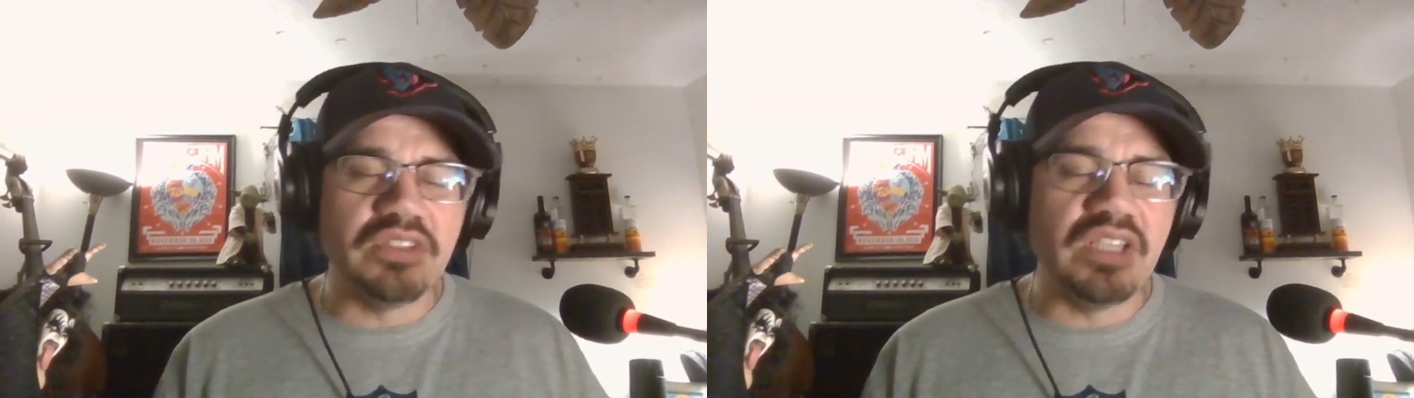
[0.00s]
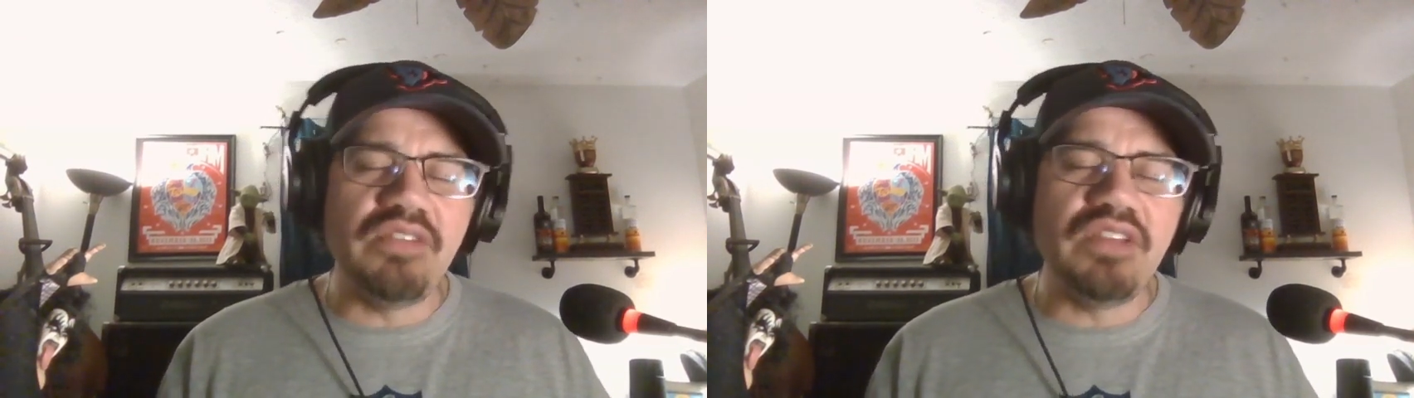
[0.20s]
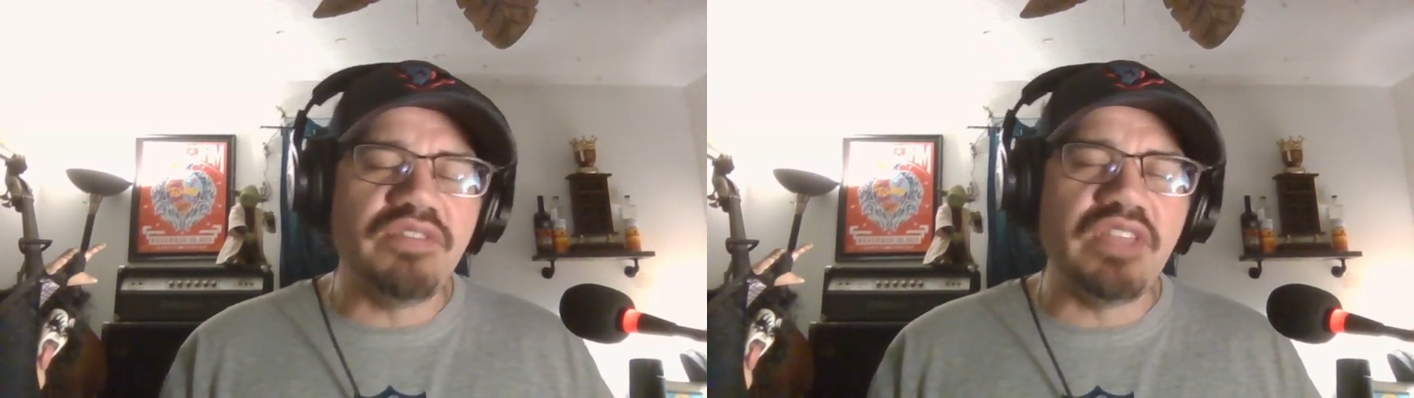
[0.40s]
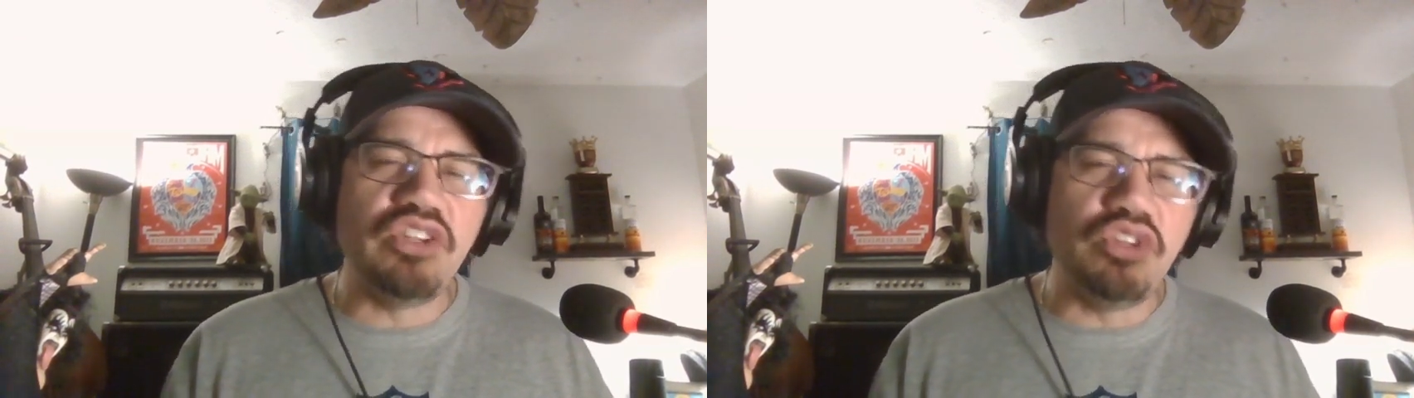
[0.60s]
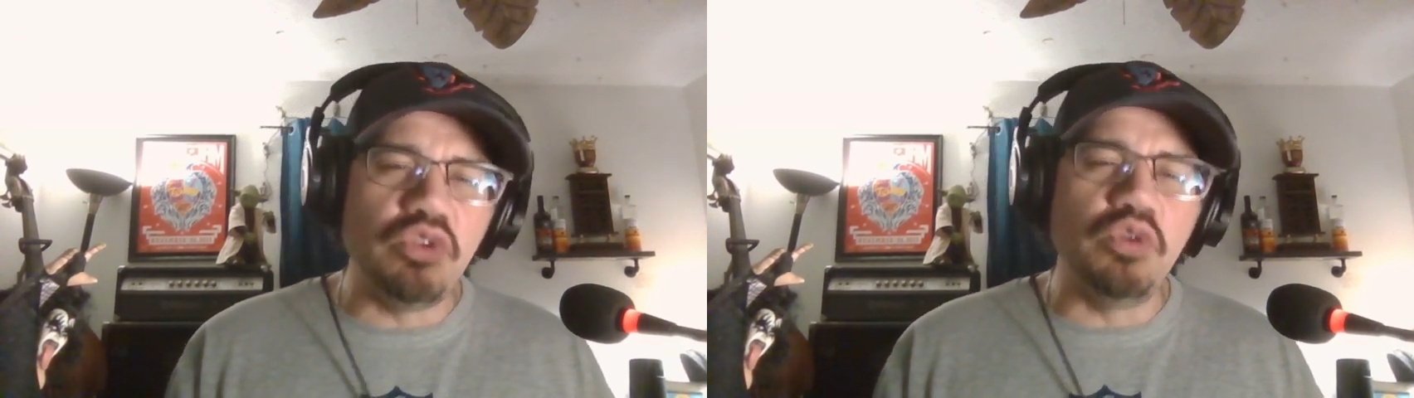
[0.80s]
Because even if
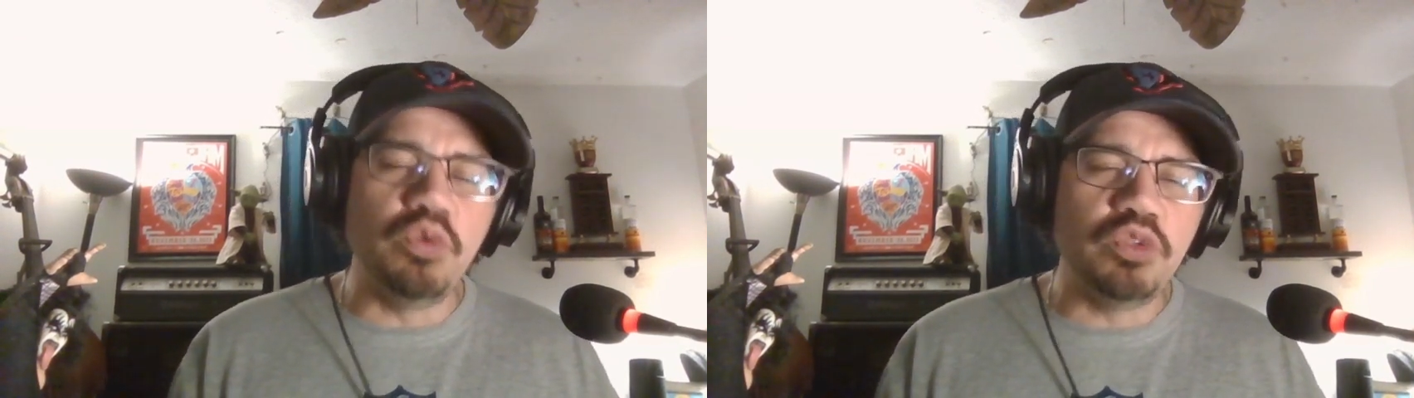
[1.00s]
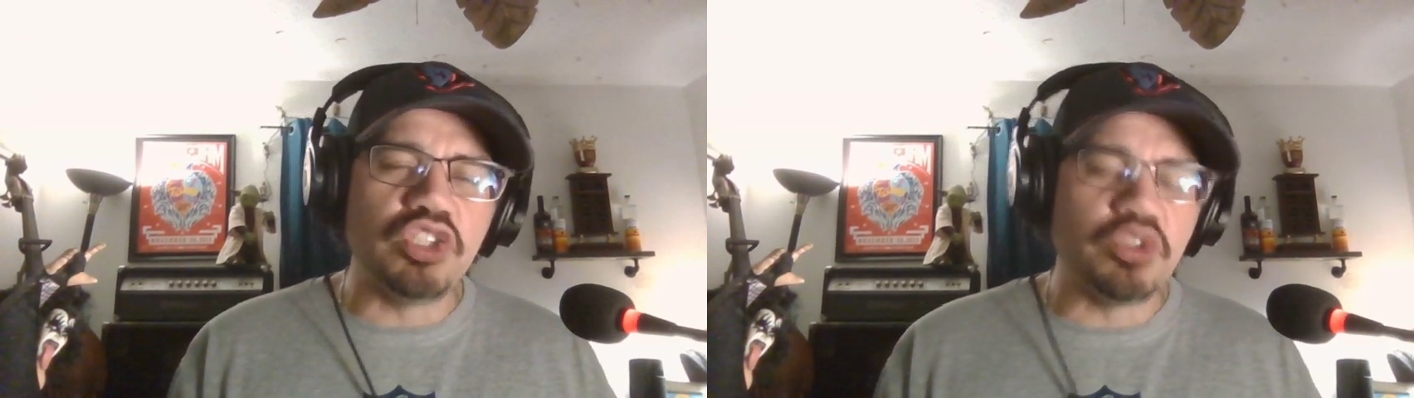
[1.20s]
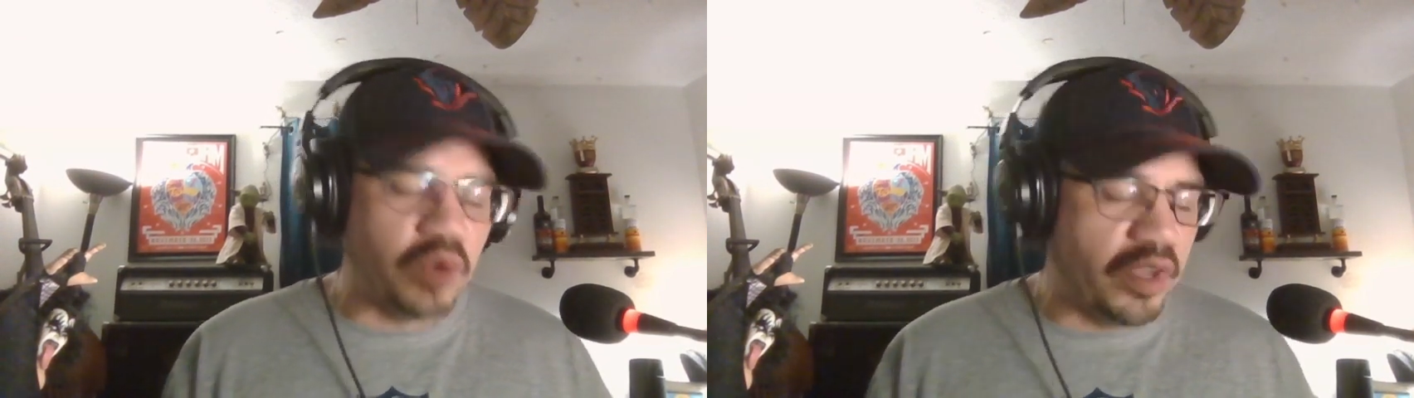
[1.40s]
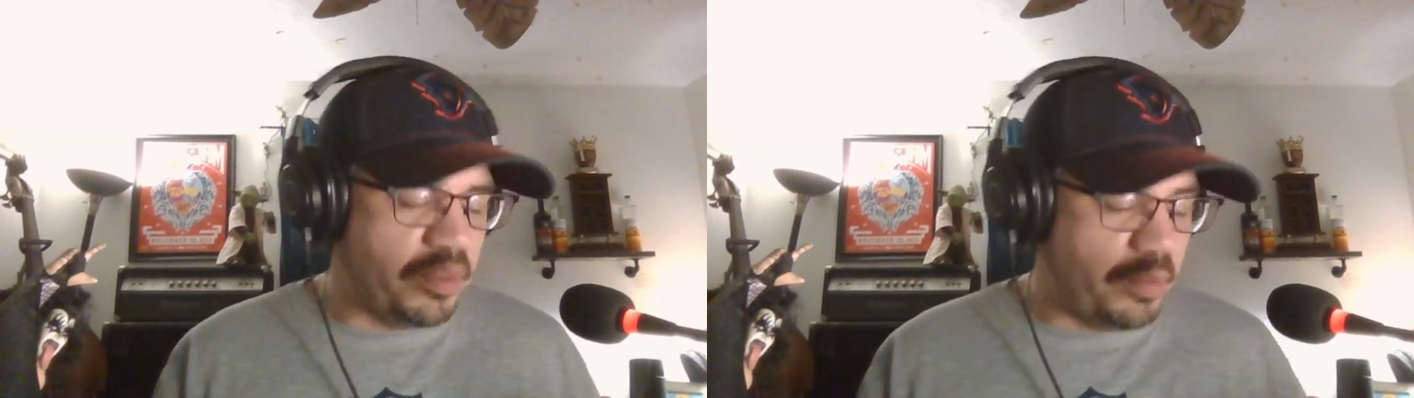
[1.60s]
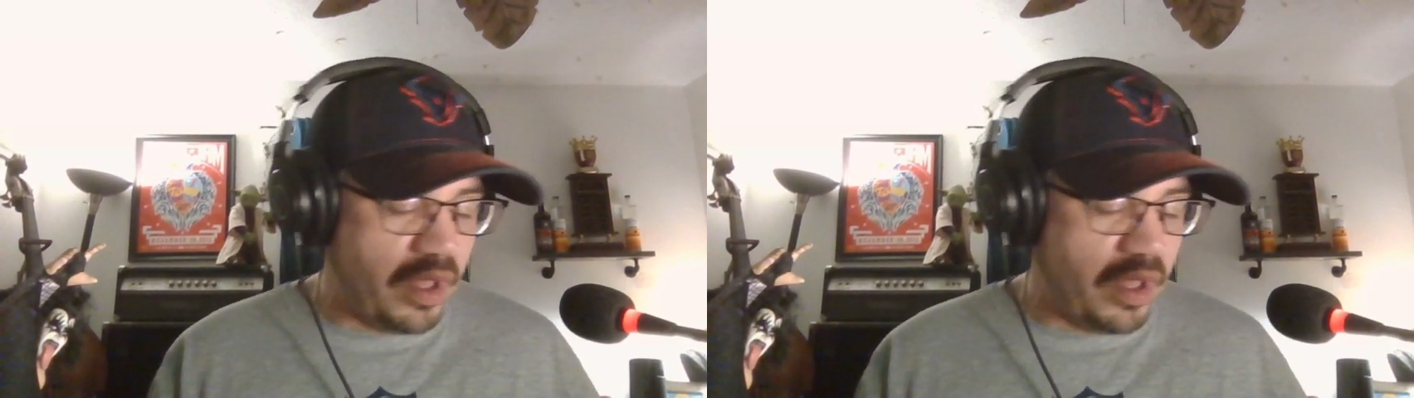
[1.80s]
they do just run the